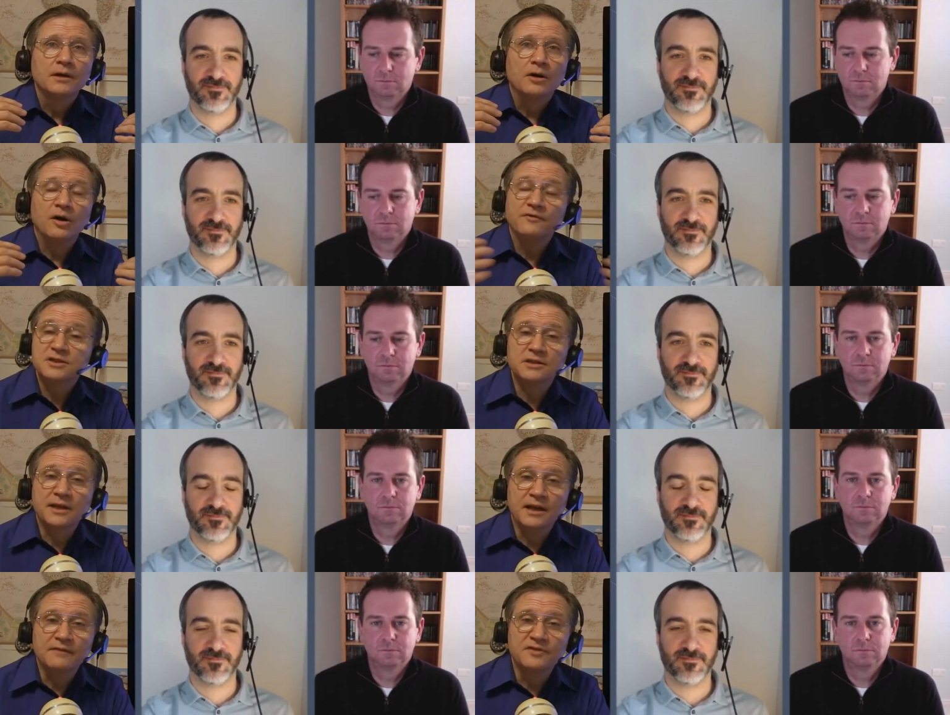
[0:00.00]
Speaker 1: all of a sudden
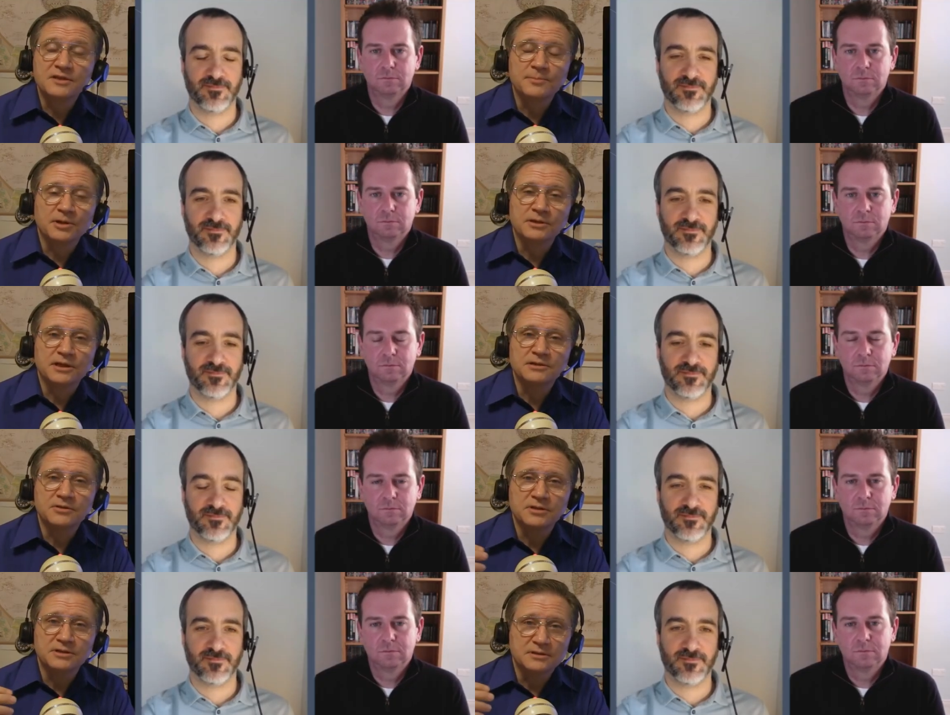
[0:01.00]
they have visibility
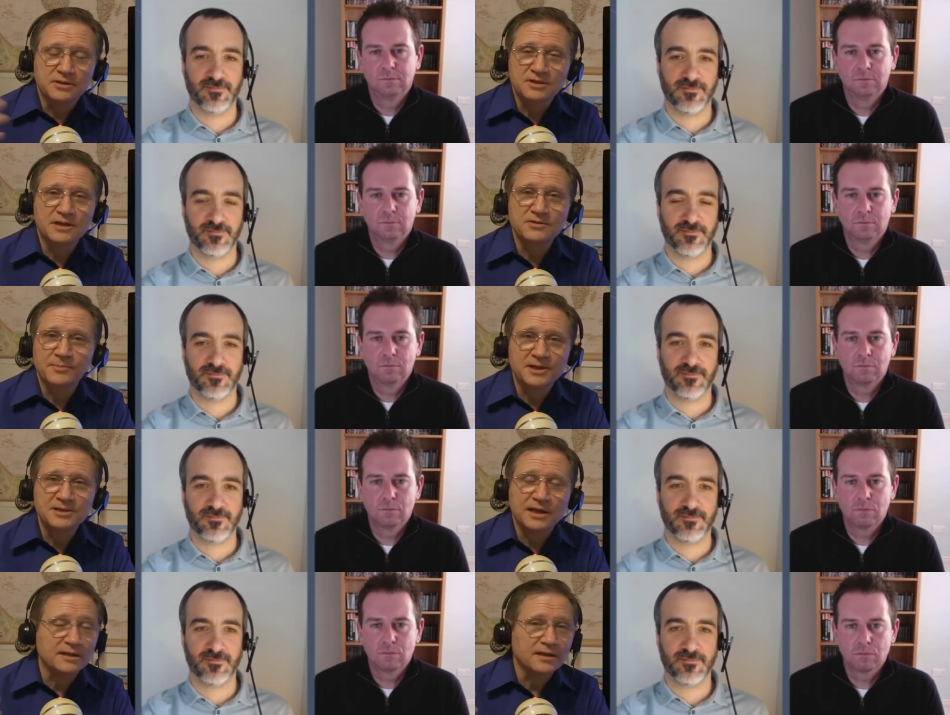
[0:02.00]
into their sensor-based
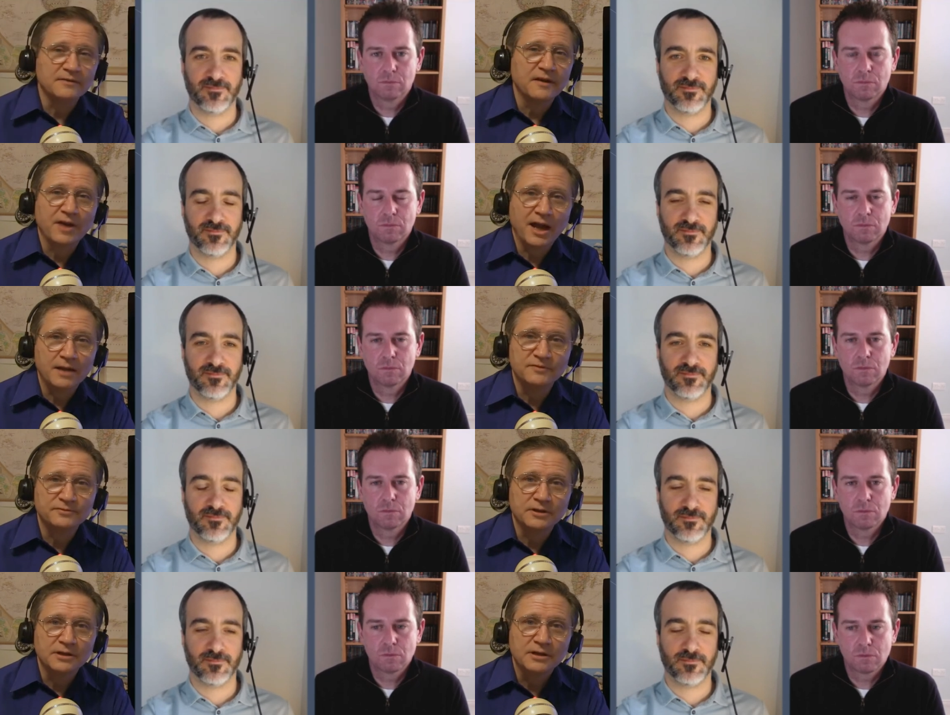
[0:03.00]
data they never had
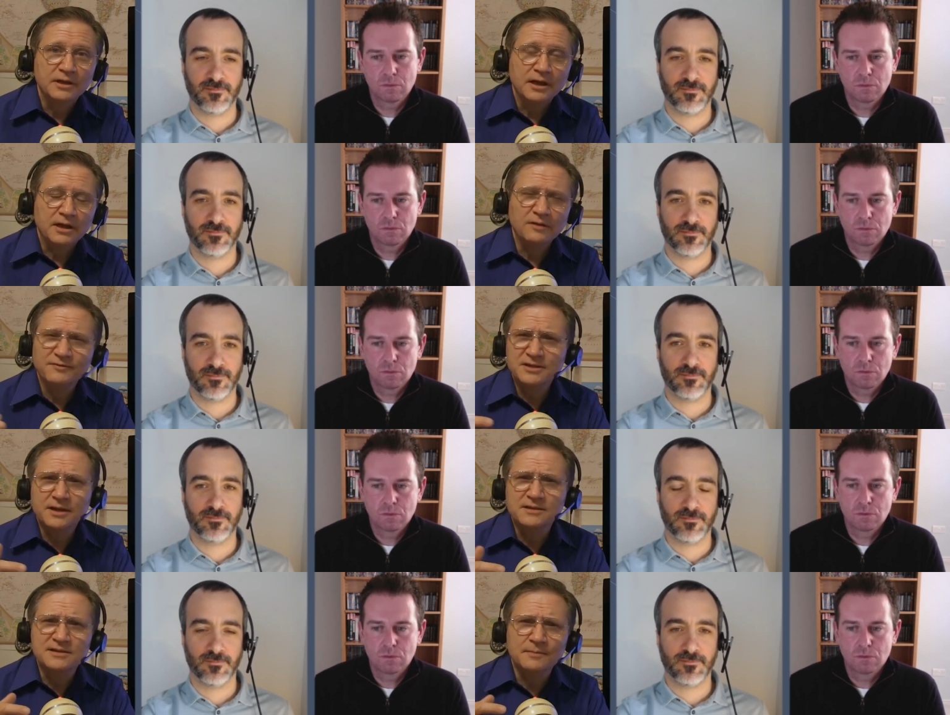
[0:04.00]
before, and all of a
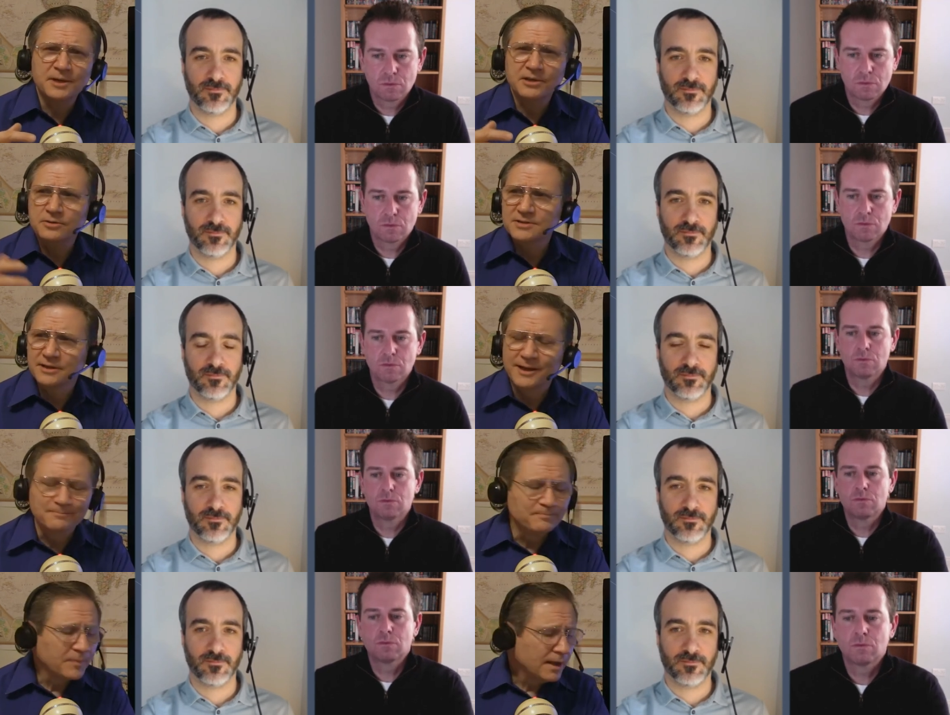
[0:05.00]
sudden somebody who's
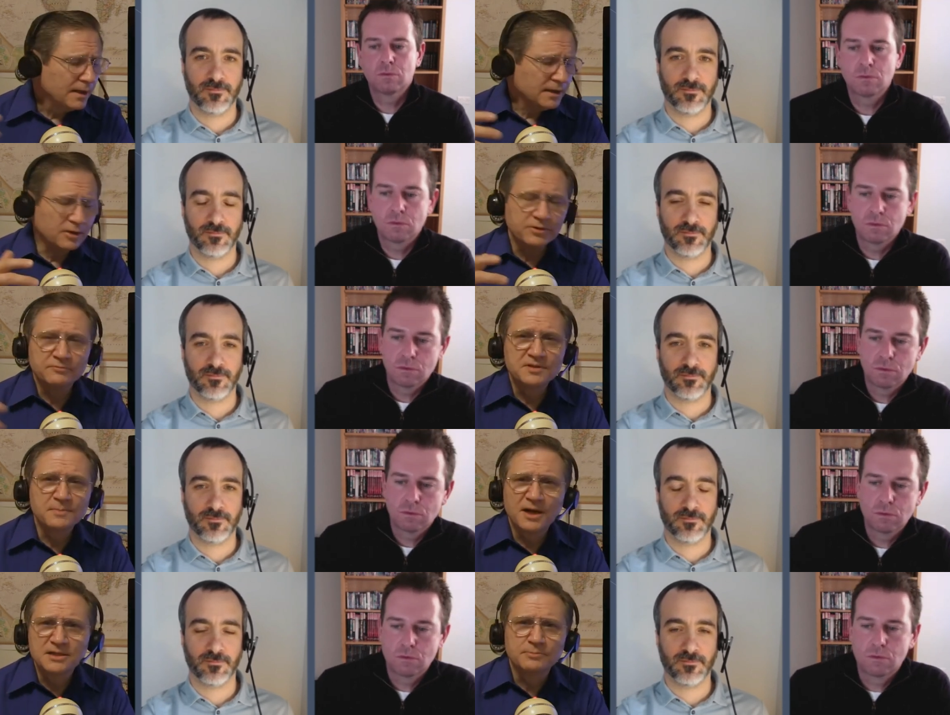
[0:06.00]
like, you know, they're
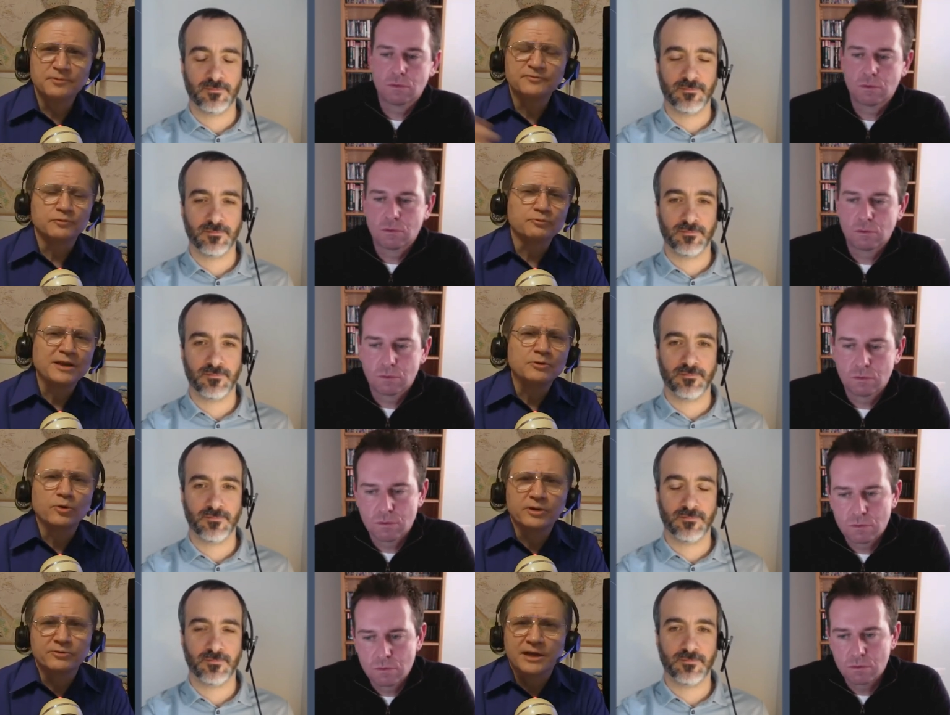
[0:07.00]
responsible for
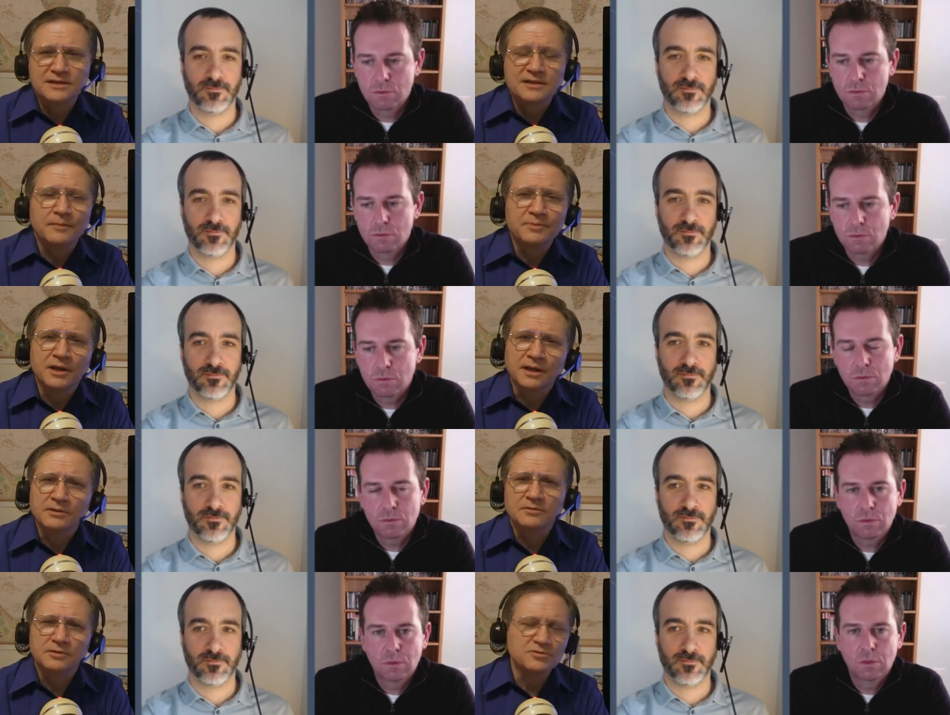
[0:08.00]
reordering something,
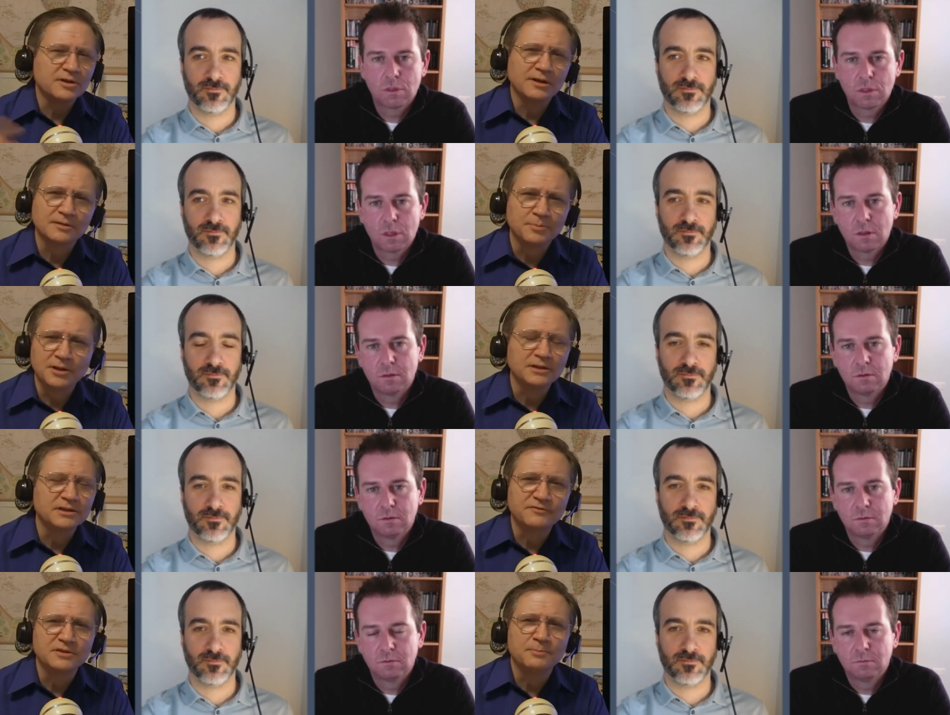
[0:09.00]
who's in a completely
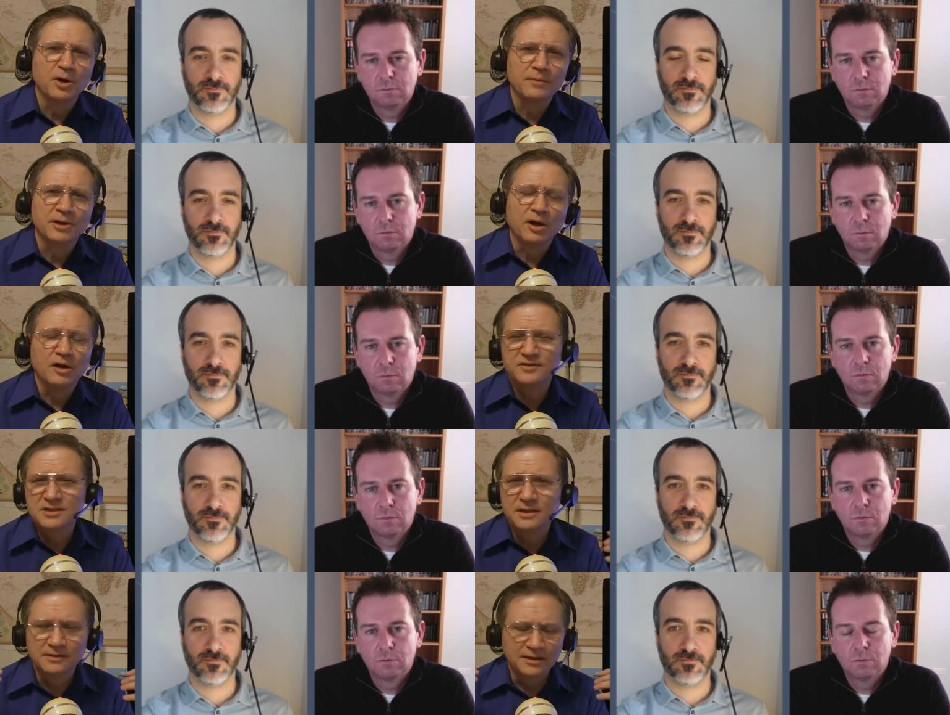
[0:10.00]
different department, all of a
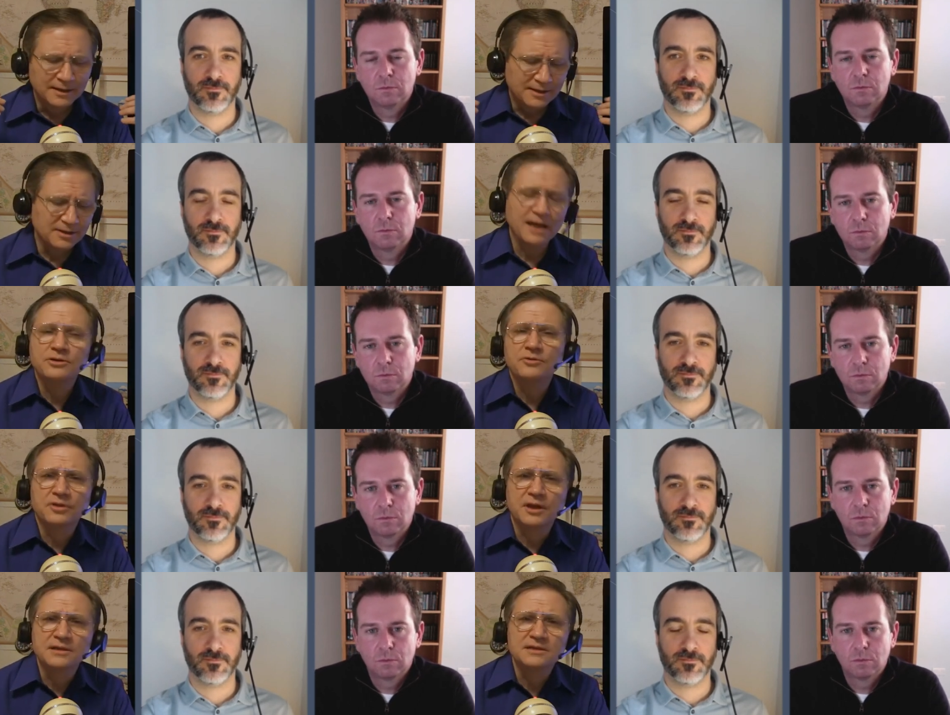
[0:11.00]
sudden they do
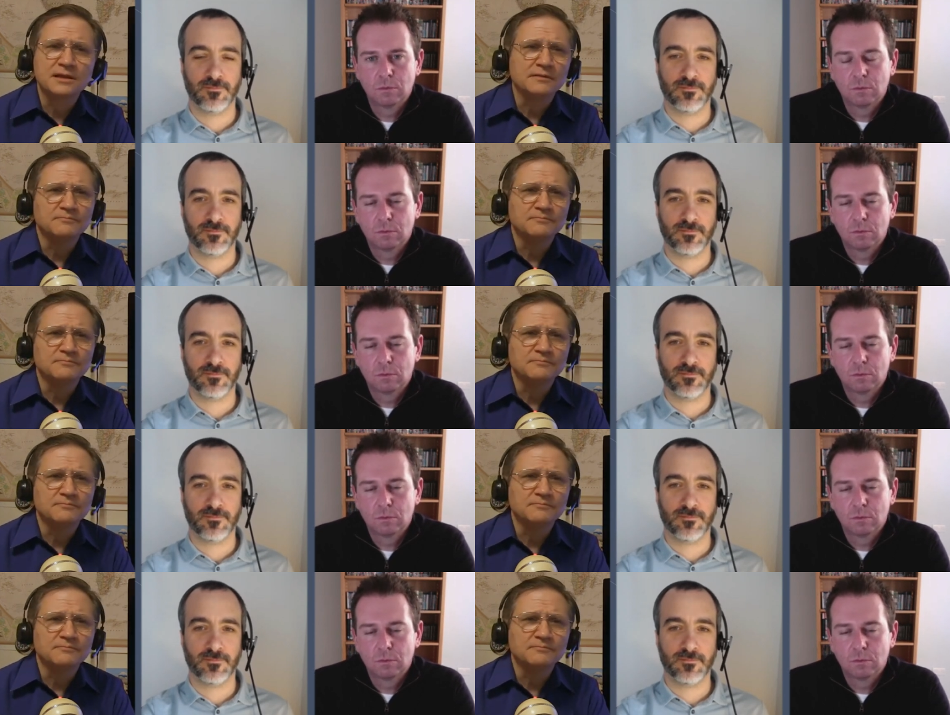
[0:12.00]
things that